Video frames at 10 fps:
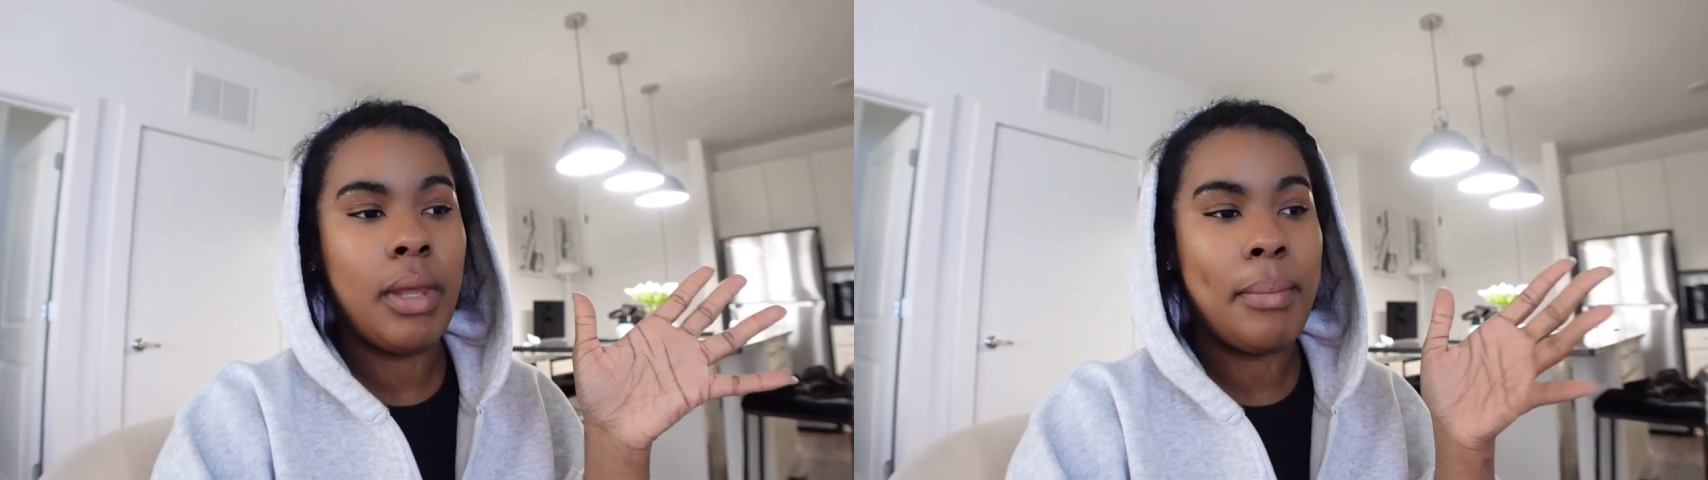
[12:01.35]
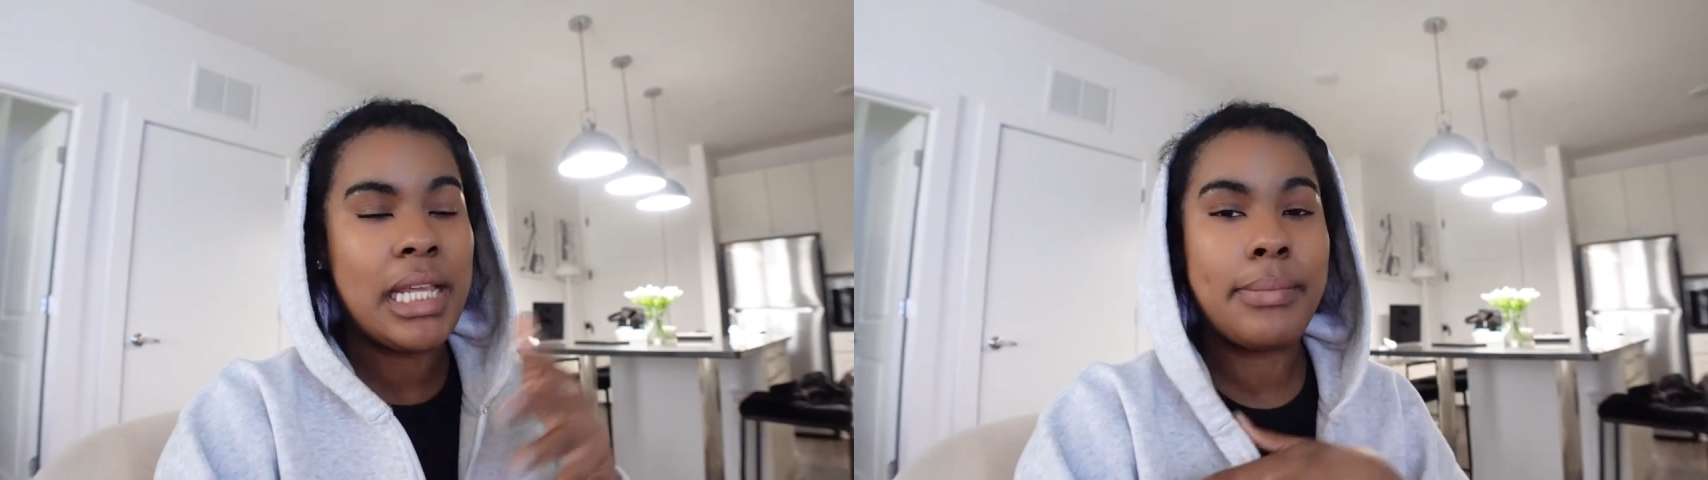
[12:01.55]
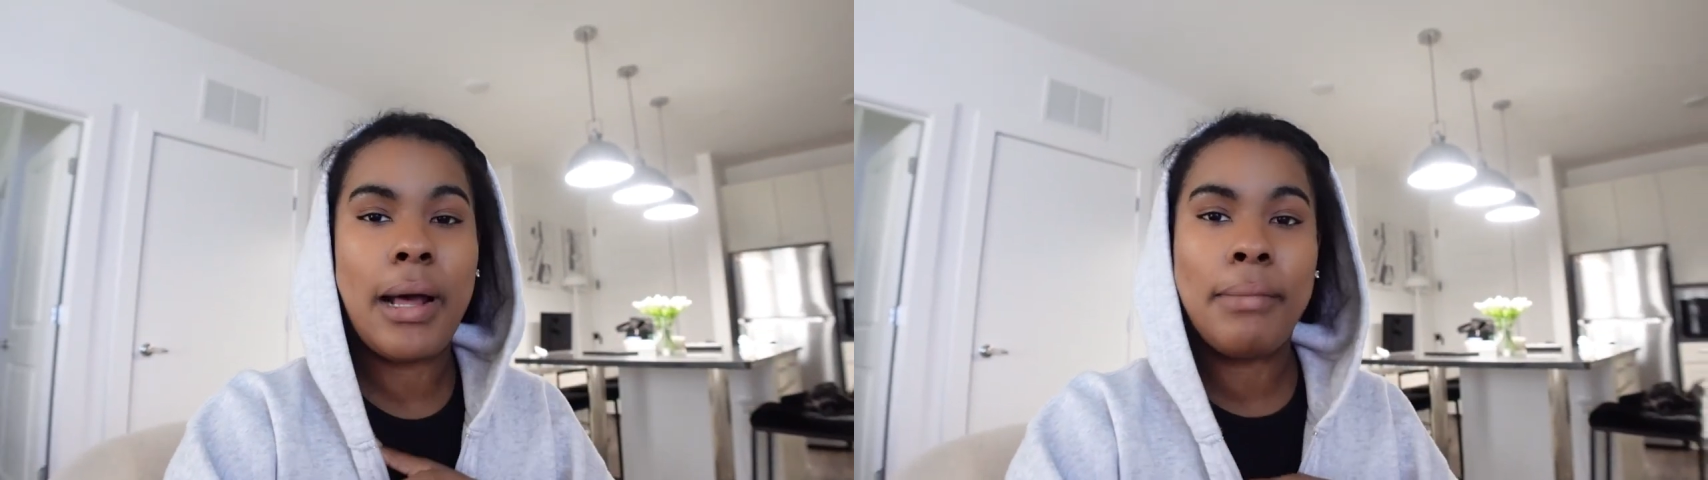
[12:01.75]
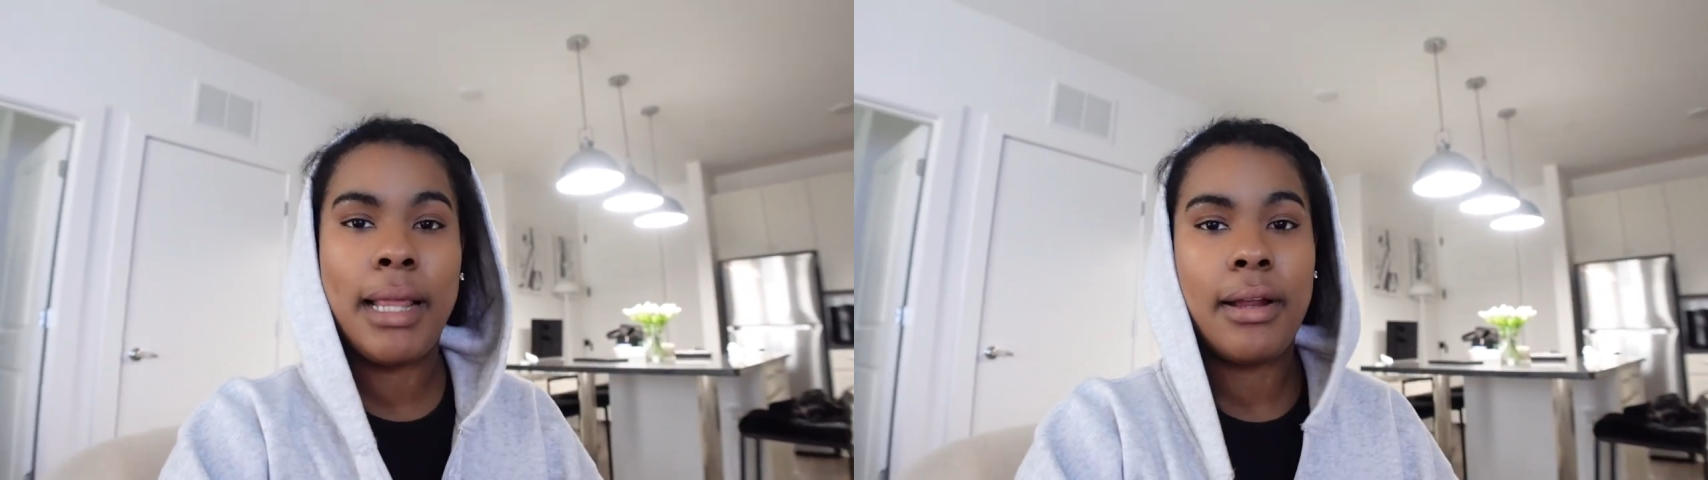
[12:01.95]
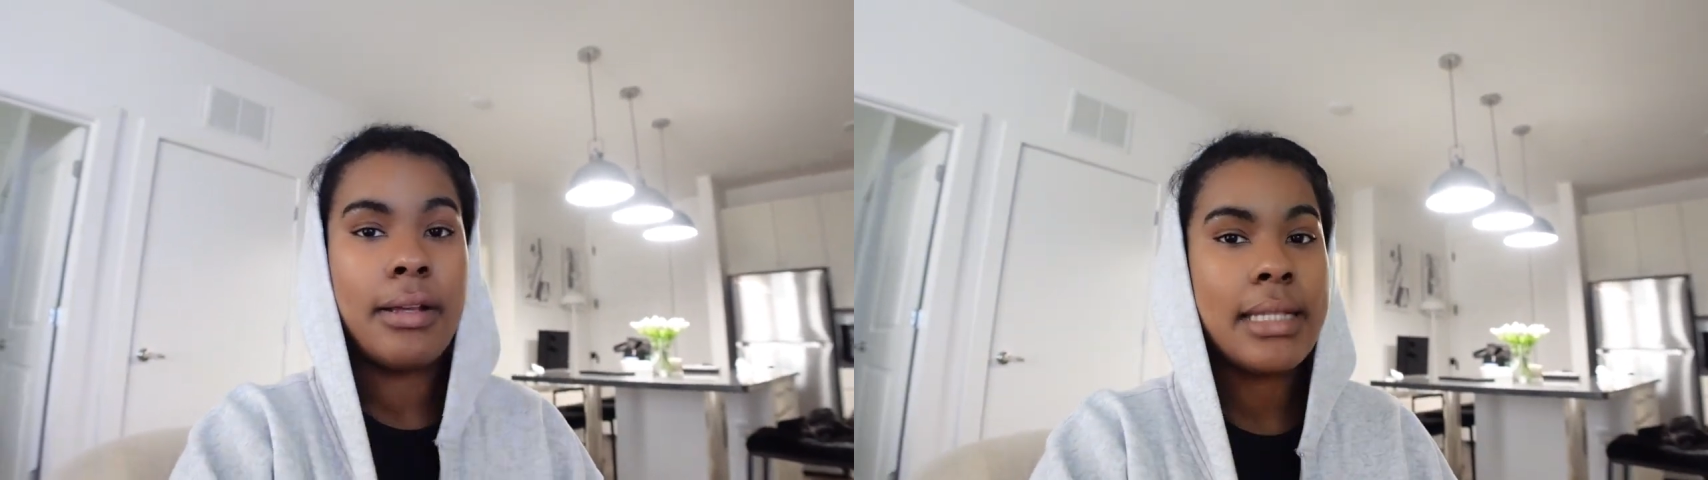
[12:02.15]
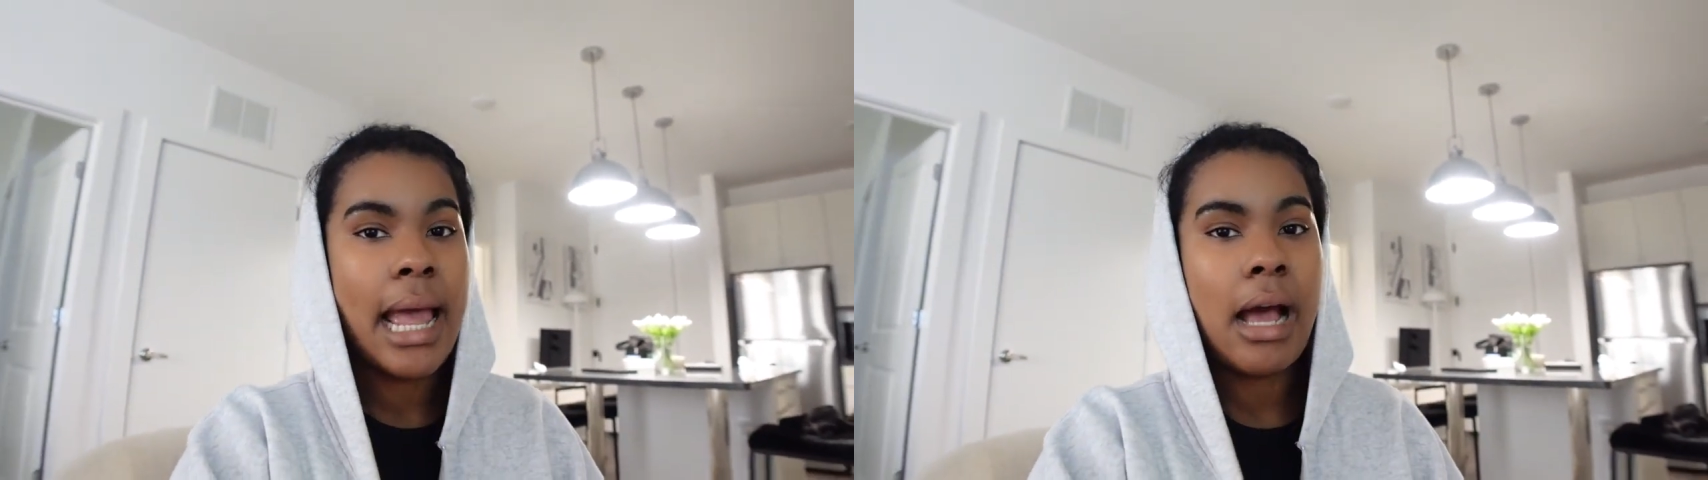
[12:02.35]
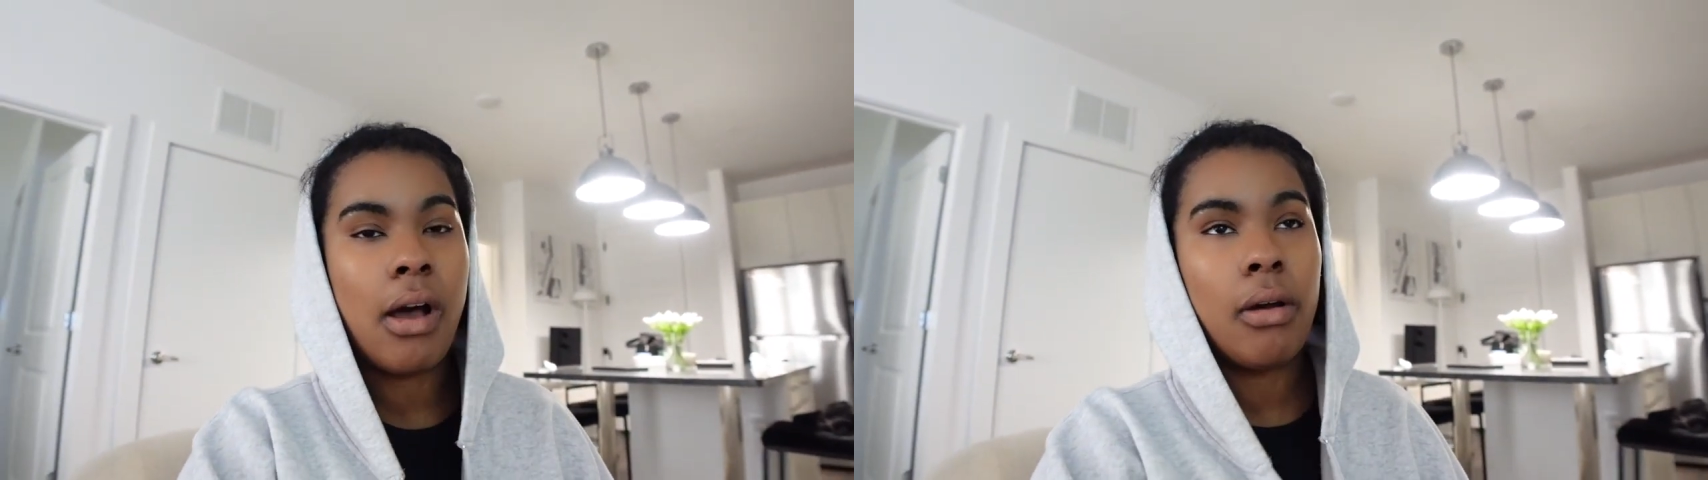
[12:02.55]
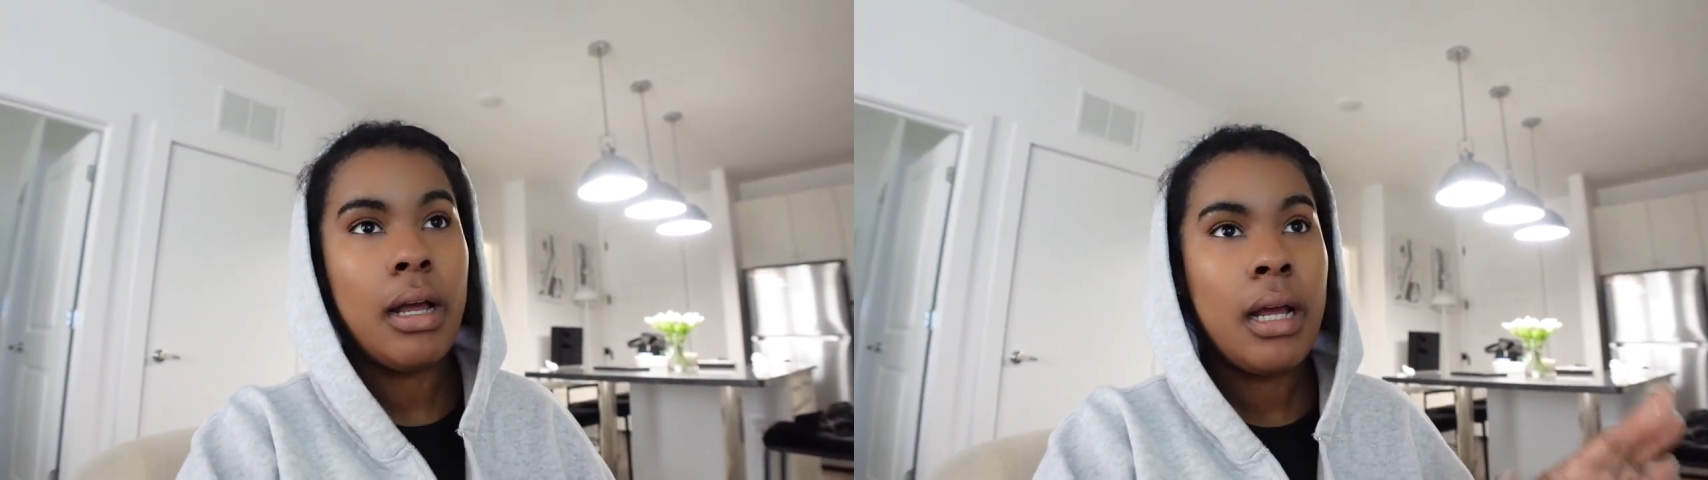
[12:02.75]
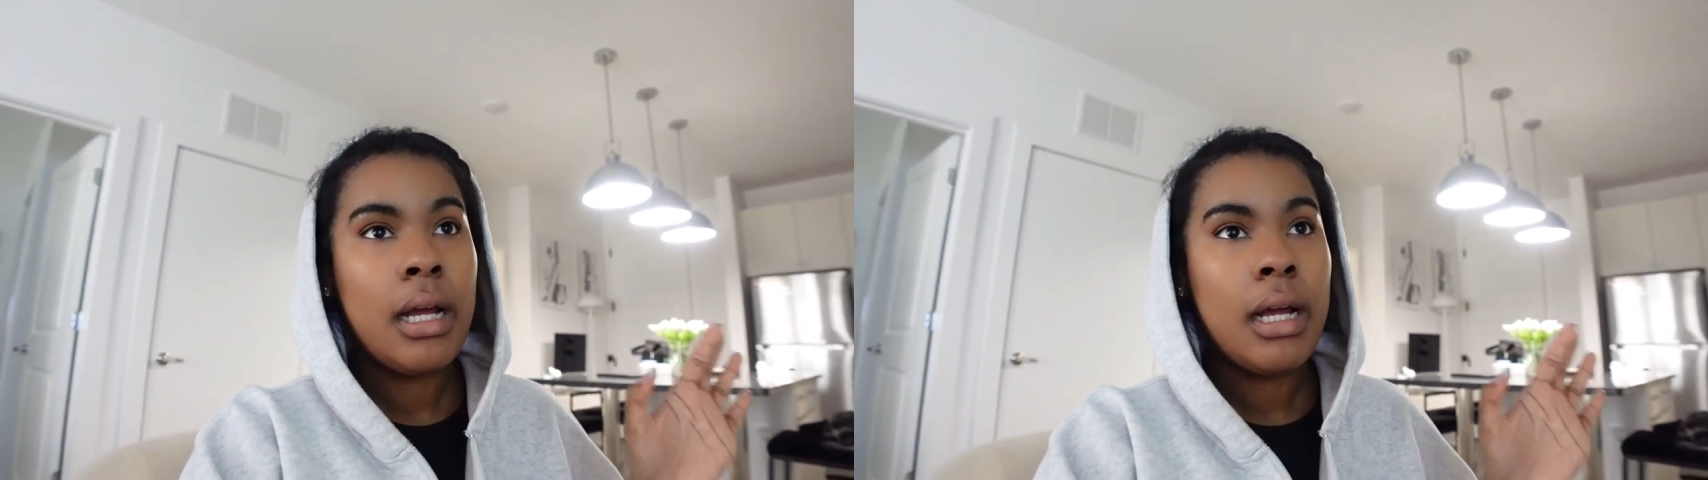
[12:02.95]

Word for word: baseball players out